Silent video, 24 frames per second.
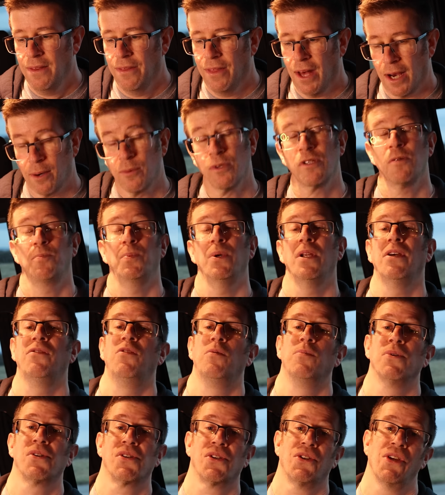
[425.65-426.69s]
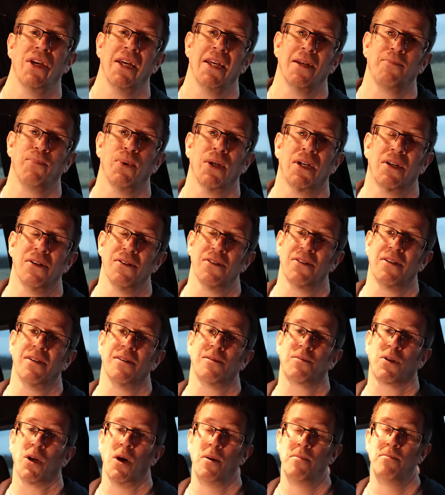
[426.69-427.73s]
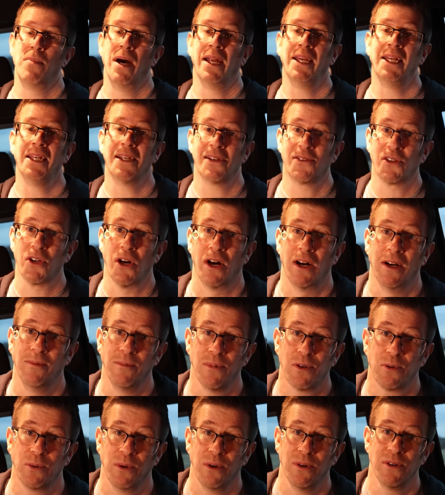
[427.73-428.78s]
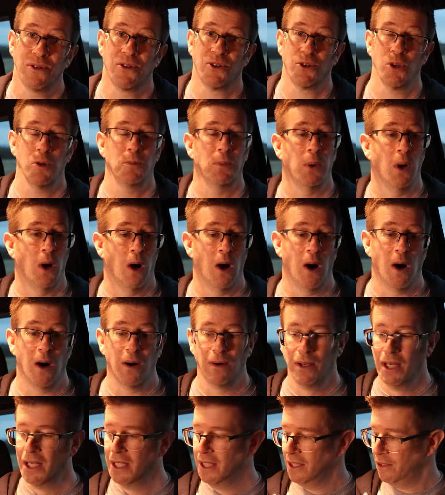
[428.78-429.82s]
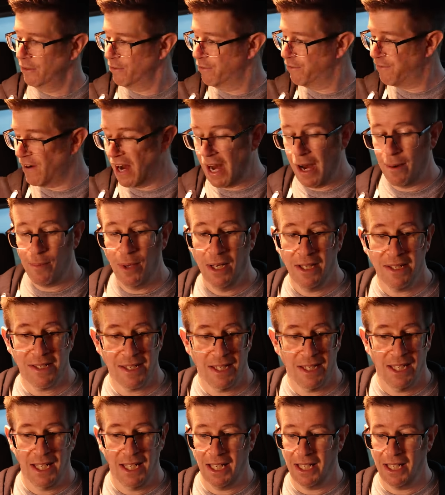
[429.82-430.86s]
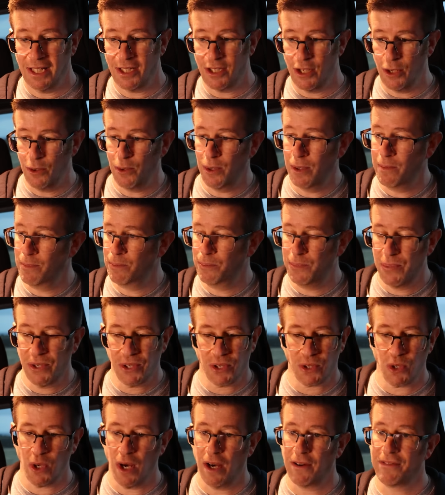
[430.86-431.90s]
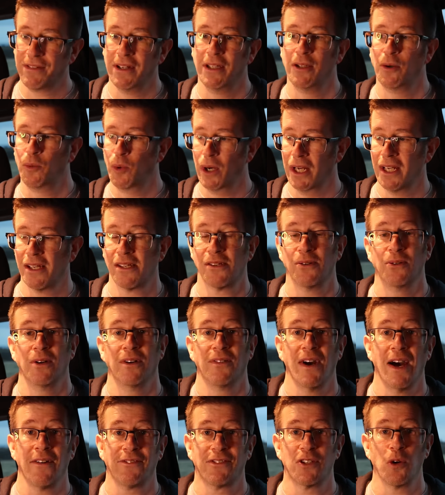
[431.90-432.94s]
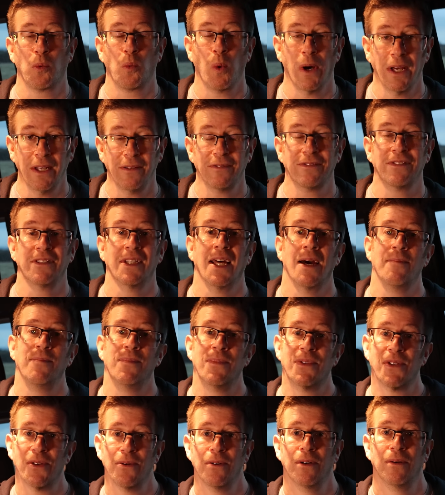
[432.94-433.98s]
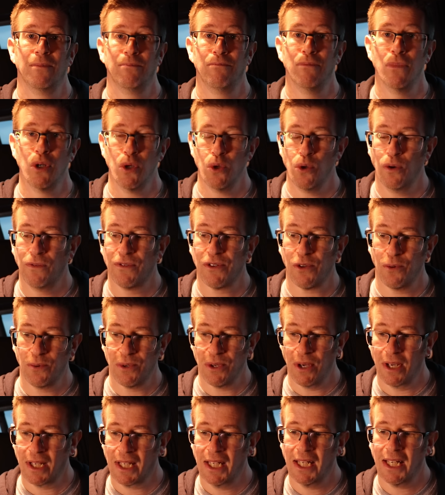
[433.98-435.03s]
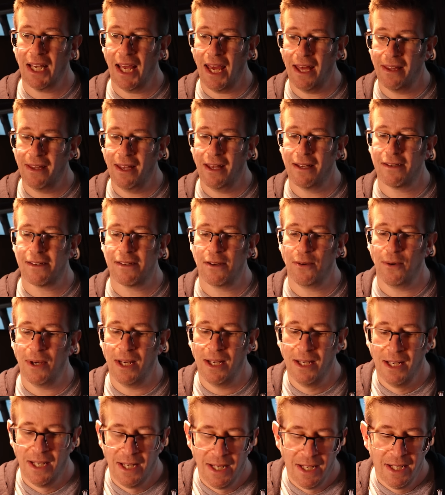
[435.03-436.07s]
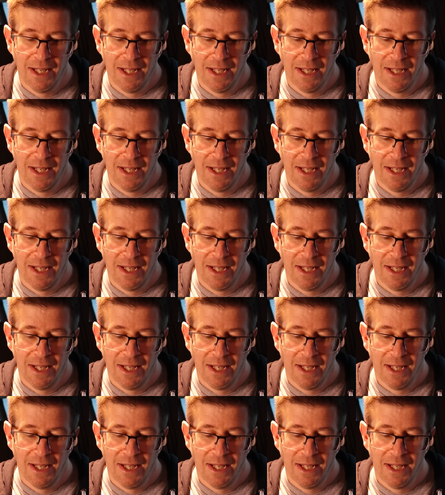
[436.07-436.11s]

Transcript: That was a bit of a mistake, because there's come many a times where it's super hot, the family's in here doing stuff in the way, so I have to wait for them to move so as I can get there to it.